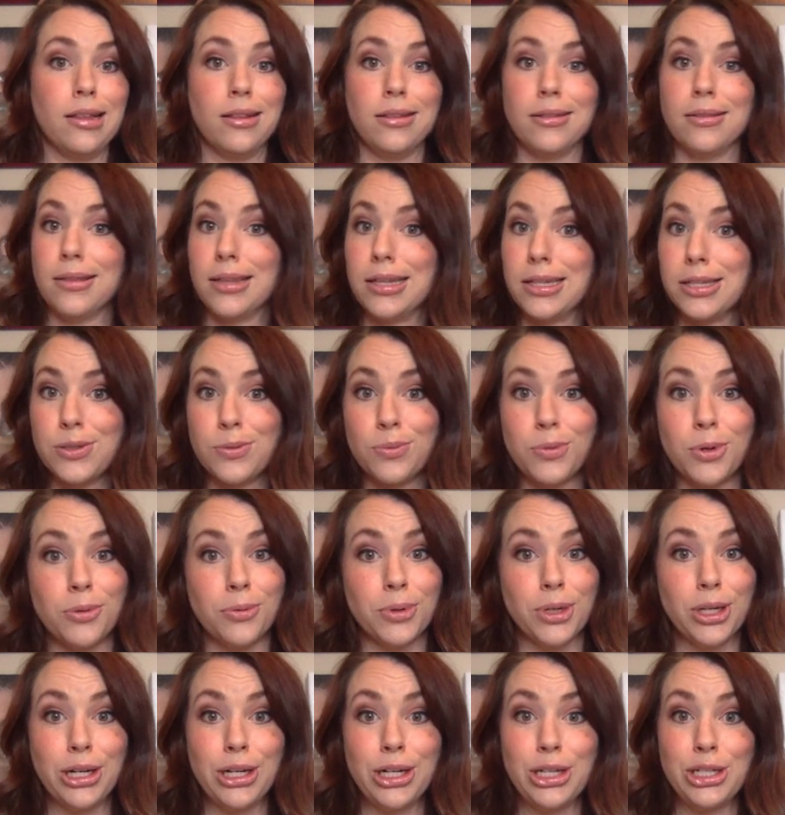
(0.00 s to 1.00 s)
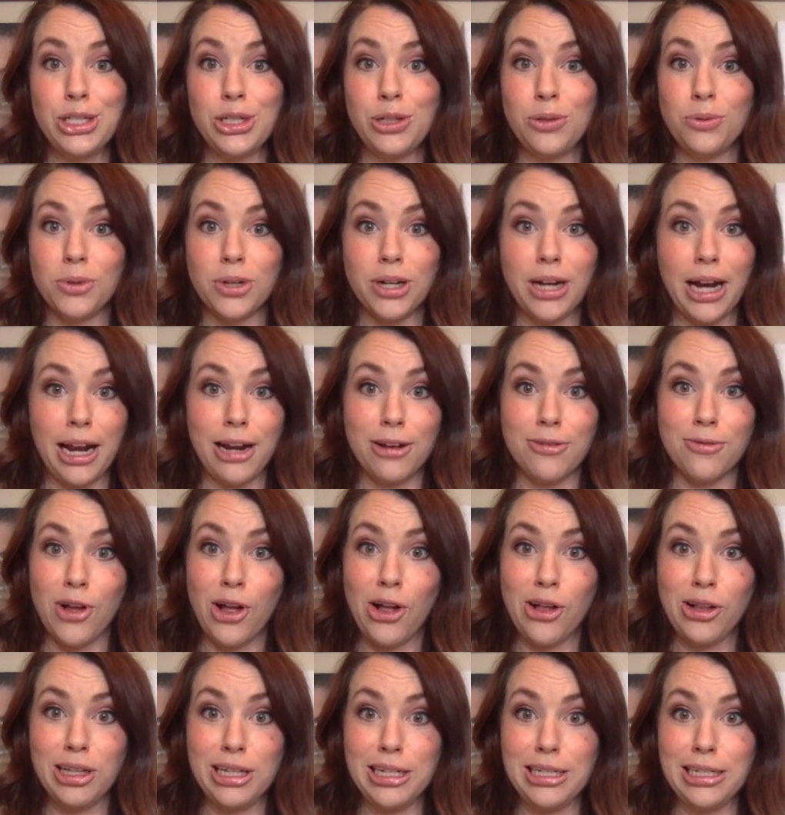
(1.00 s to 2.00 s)
this is what we're gonna do. We're kind of
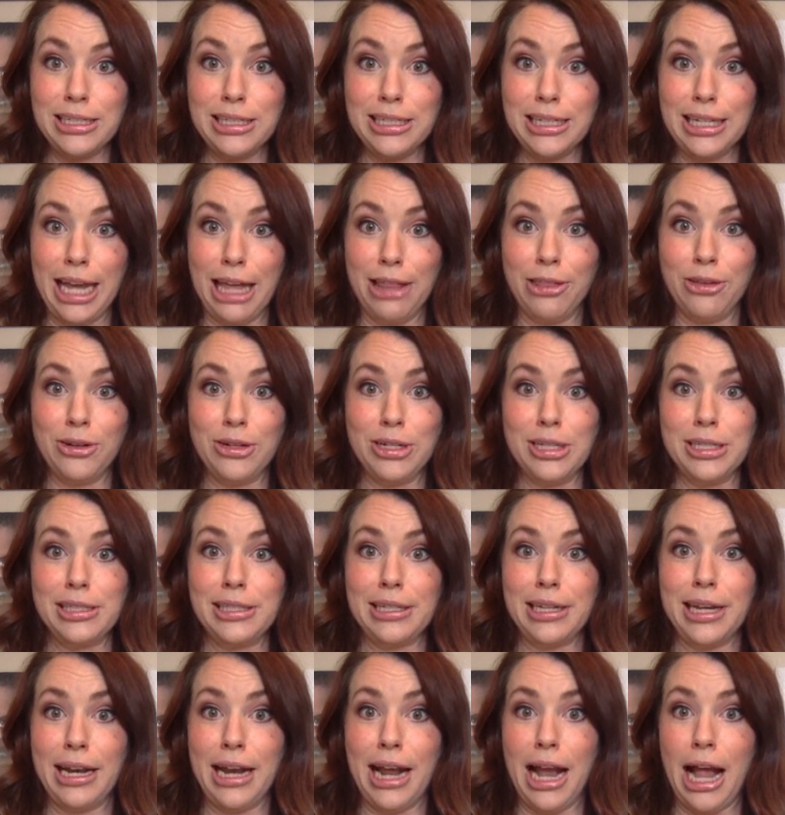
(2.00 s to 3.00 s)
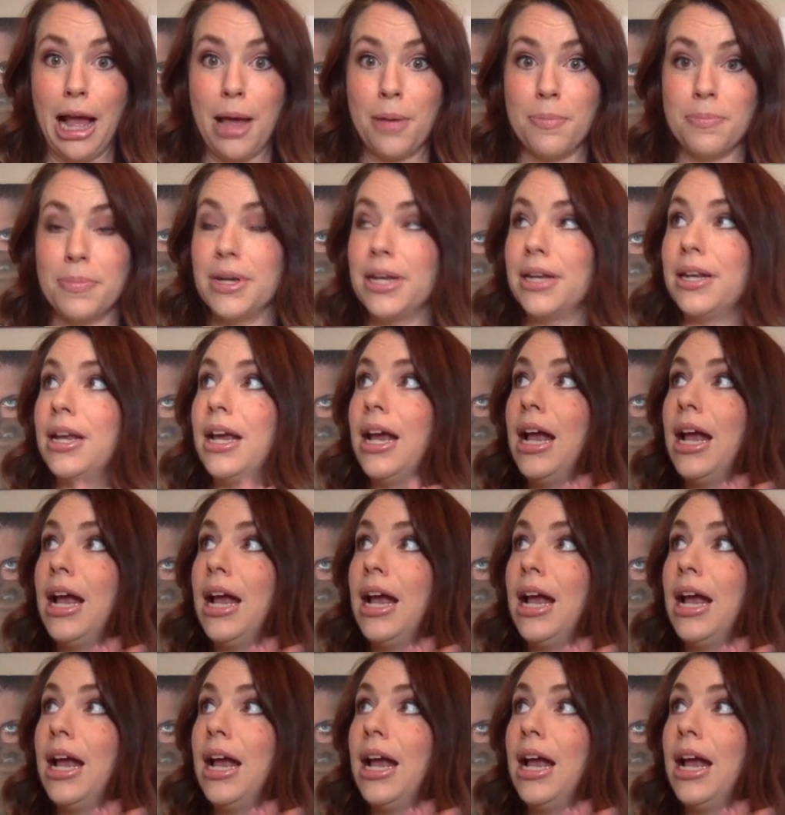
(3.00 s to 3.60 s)
all in it together, and it's gonna happen.